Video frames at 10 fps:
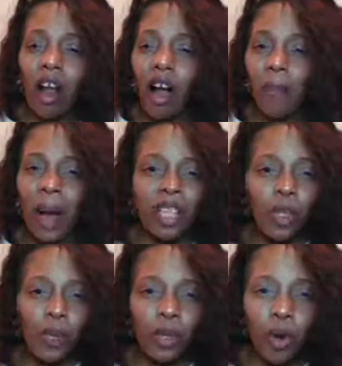um,
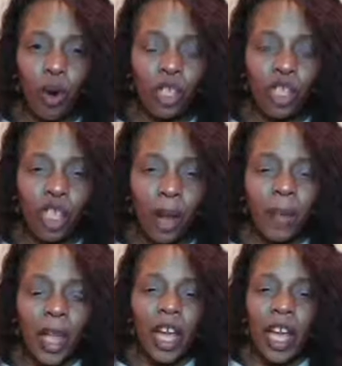entrepreneurship,
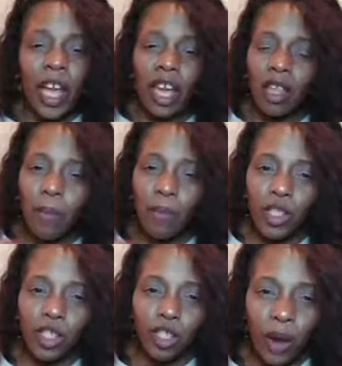in your
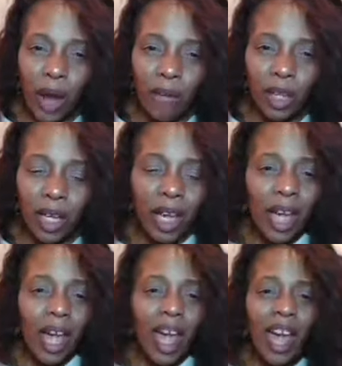mission traveling.
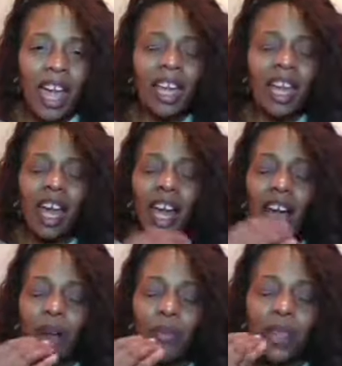And
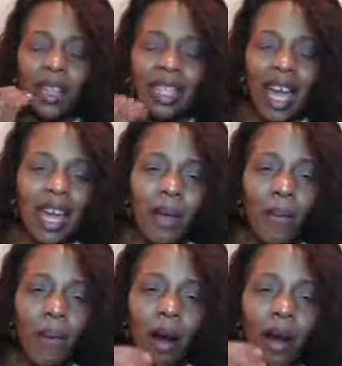the day
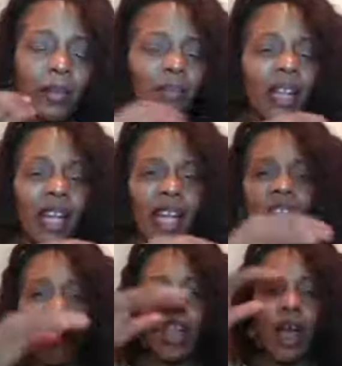marked an
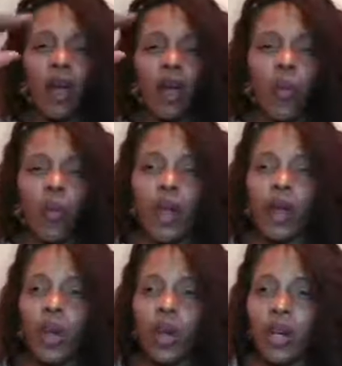area of
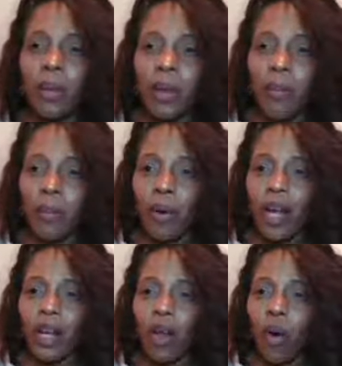where we're going to be
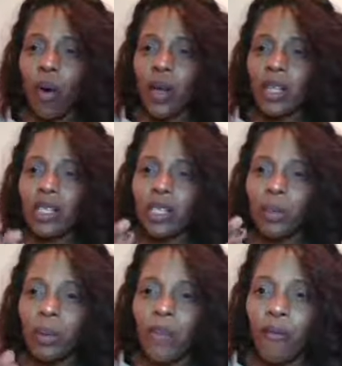praying on to
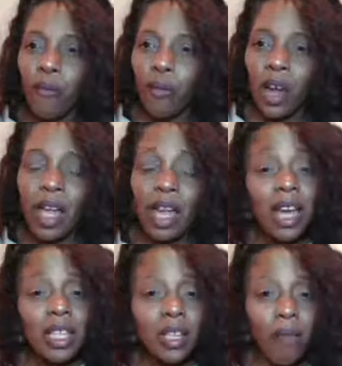be free
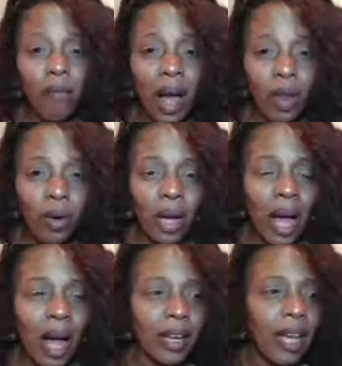to follow
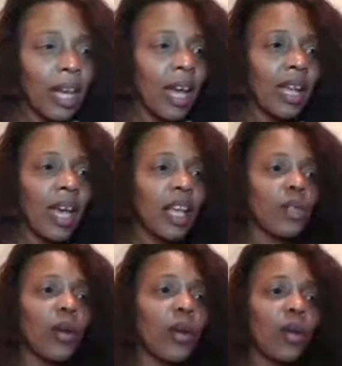God. And as we're
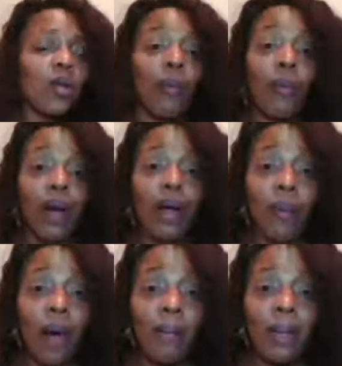going to pray
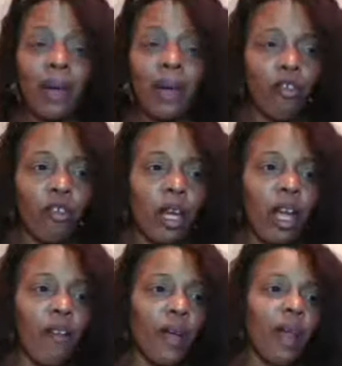about being free
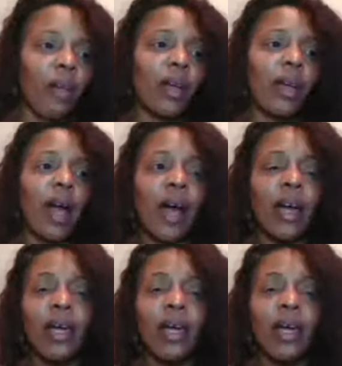and following God,